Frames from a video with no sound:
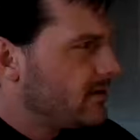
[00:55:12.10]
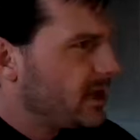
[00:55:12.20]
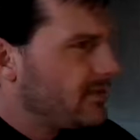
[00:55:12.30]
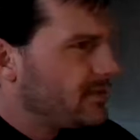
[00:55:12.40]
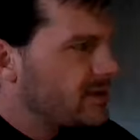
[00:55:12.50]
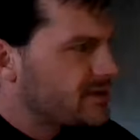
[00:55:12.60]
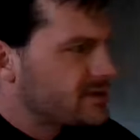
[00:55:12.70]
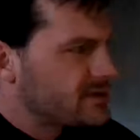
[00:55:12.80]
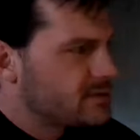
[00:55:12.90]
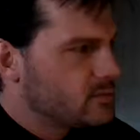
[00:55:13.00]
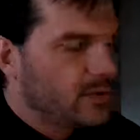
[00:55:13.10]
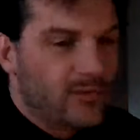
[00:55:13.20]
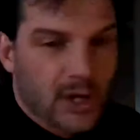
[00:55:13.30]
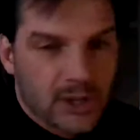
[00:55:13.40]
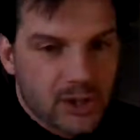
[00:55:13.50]
Think of this. We've
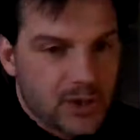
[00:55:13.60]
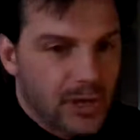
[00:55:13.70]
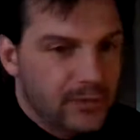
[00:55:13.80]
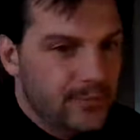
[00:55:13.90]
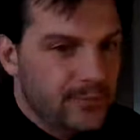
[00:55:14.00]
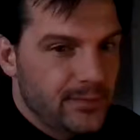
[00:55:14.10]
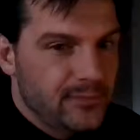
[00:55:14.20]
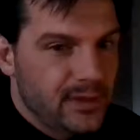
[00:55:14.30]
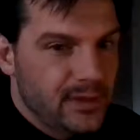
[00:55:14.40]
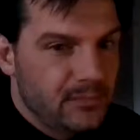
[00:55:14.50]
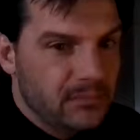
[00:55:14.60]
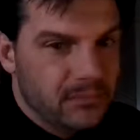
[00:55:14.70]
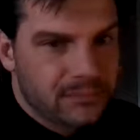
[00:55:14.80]
got 250